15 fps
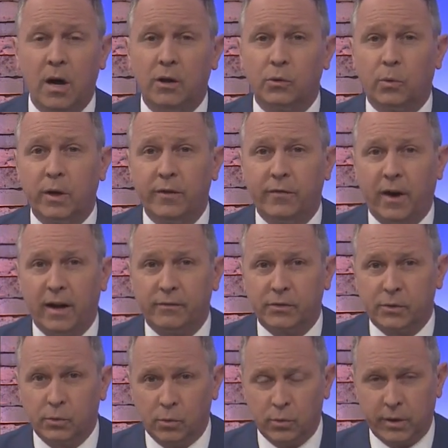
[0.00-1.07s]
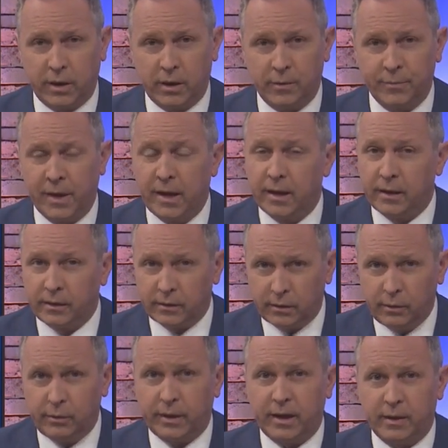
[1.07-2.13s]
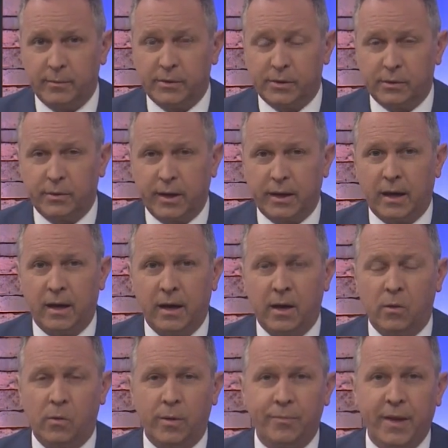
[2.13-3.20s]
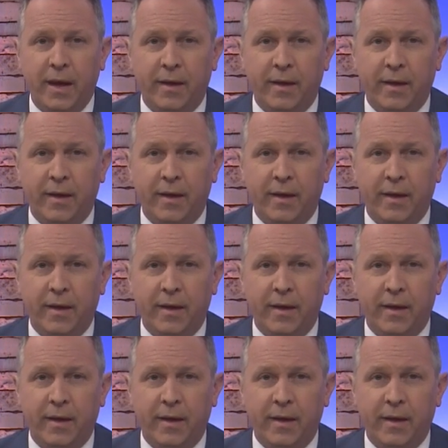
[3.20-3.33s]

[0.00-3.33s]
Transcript: 25 school year, including in Missouri and Iowa.